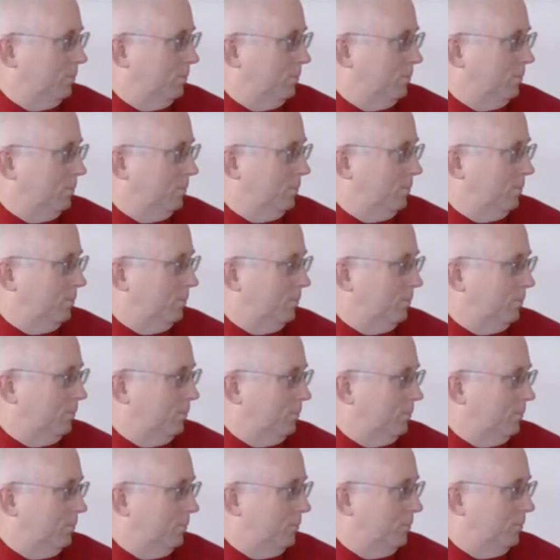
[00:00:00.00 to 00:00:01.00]

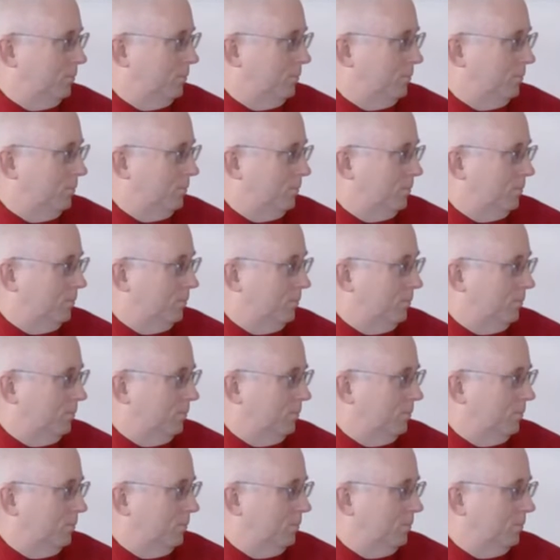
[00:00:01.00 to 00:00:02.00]

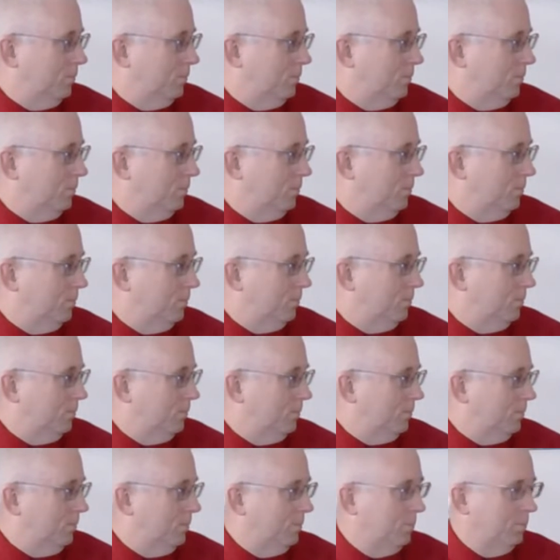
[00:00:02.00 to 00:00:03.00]

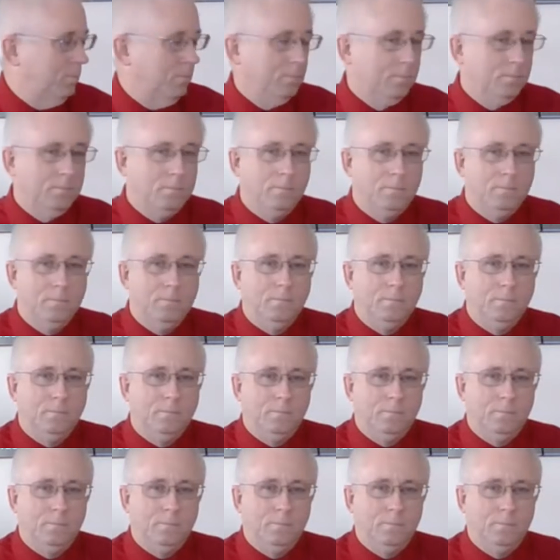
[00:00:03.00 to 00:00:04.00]

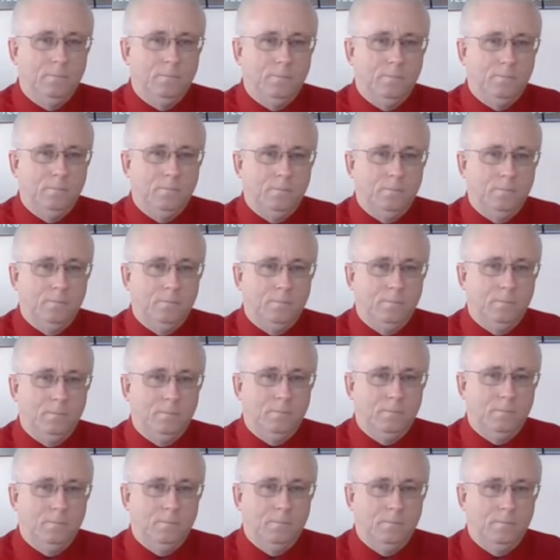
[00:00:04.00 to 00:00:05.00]

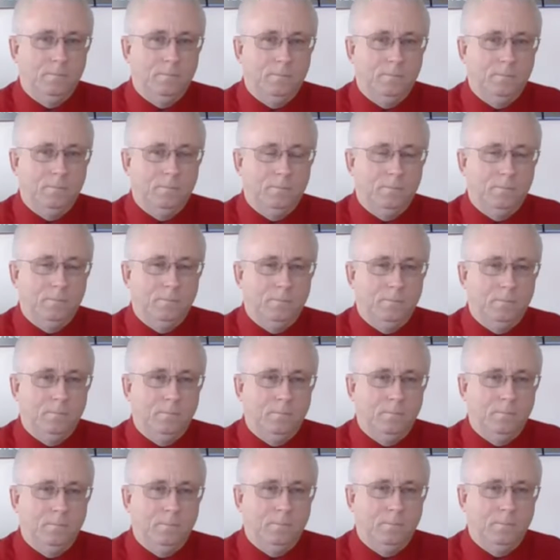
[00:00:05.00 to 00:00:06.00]

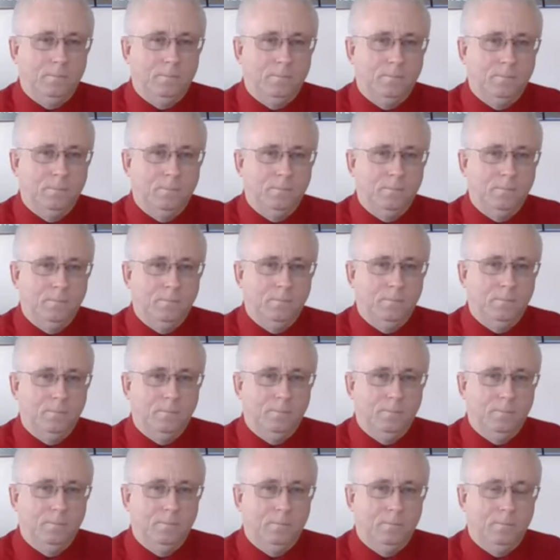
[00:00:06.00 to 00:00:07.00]
No words are spoken by the person on screen.